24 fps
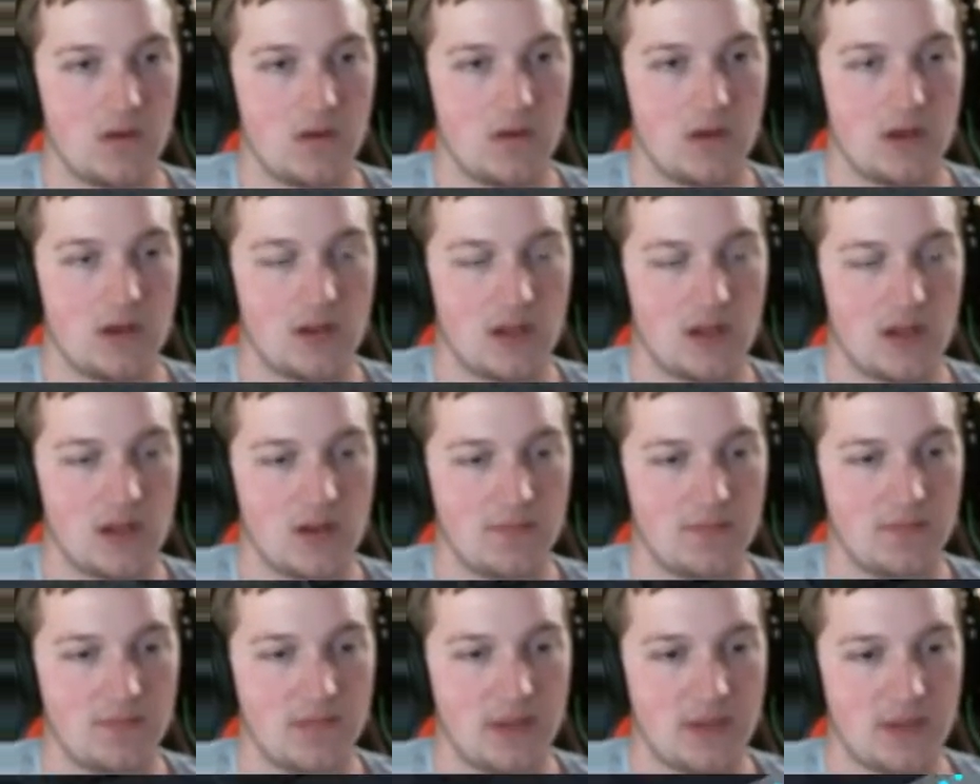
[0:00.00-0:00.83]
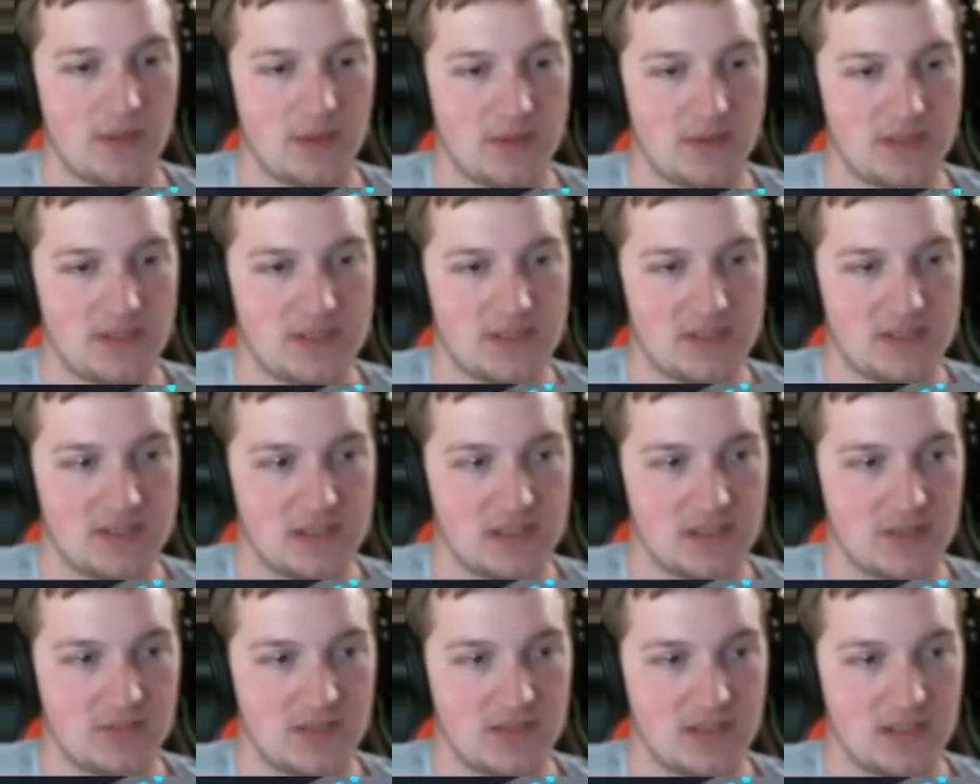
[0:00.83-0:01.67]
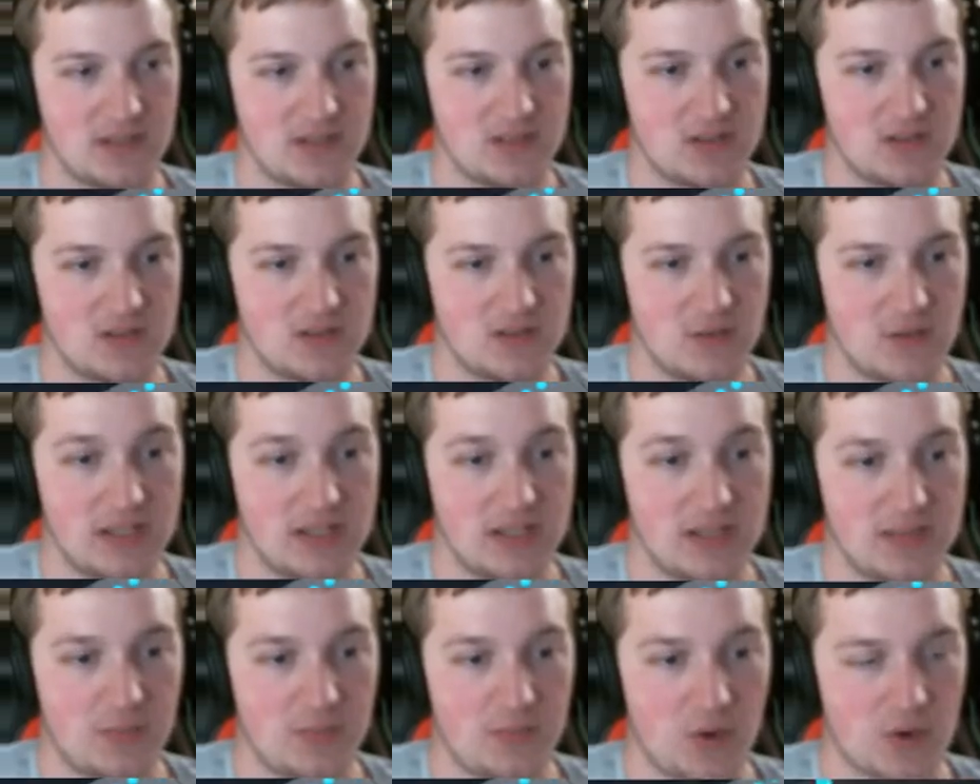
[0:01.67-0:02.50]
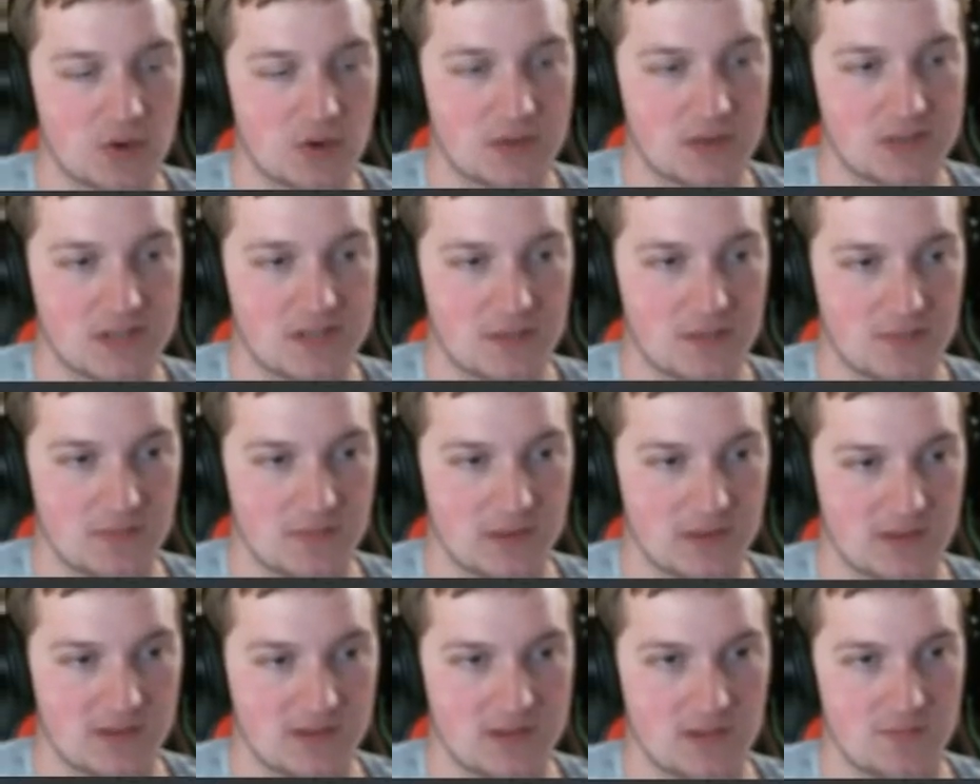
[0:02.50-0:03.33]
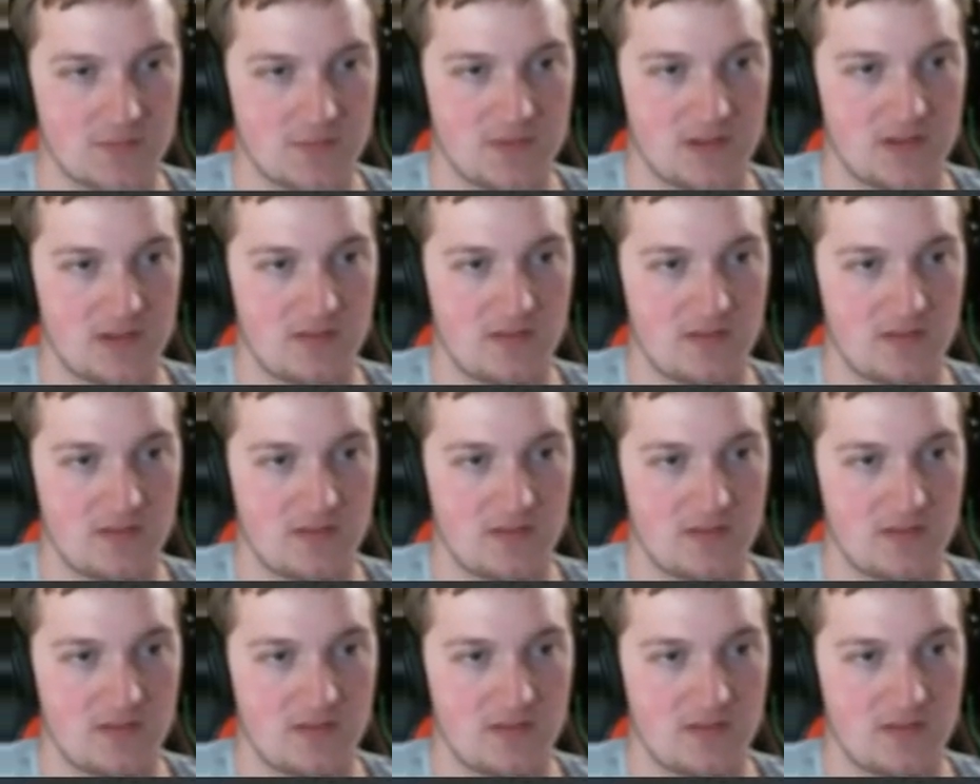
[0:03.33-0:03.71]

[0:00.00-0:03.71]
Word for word: Um, am I missing something? So, so do I need to portal some Something?